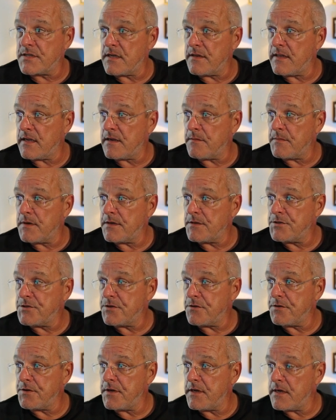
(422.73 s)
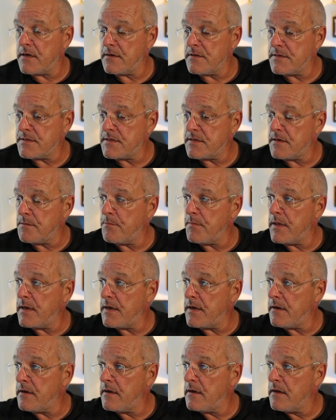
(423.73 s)
I think I'm going to show you here this in a
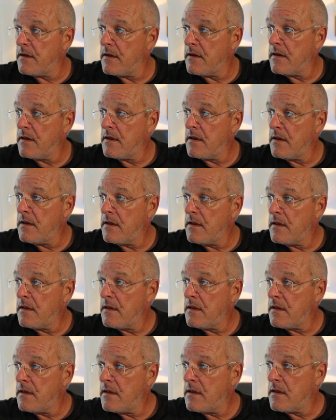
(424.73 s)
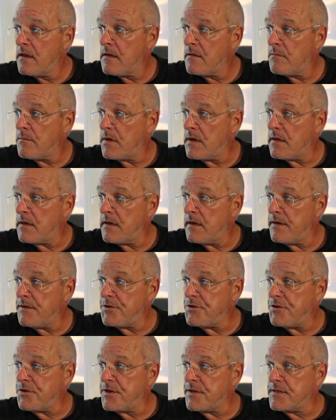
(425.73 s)
minute. But
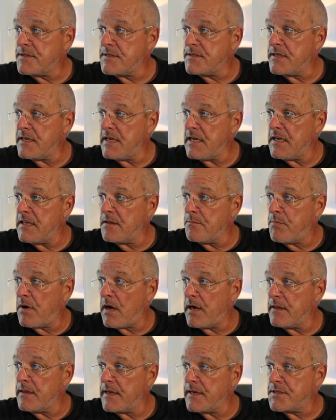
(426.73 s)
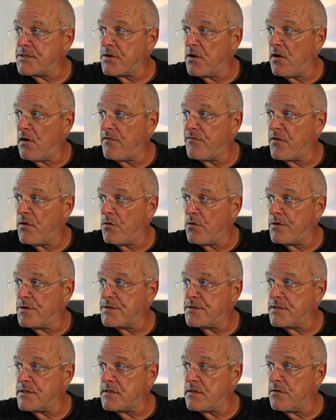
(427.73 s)
as you can see, the Pine Lakes Golf
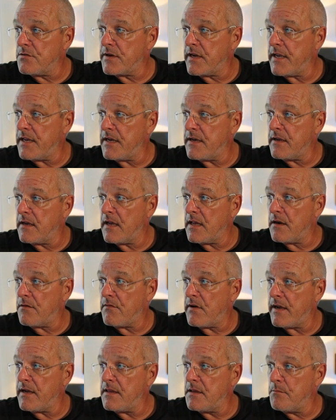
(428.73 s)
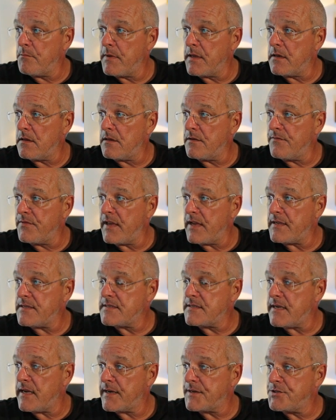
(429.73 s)
Course is located kind of right in the middle of that
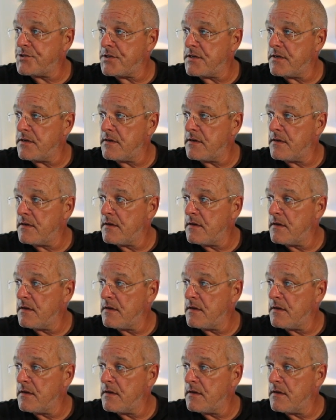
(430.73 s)
section.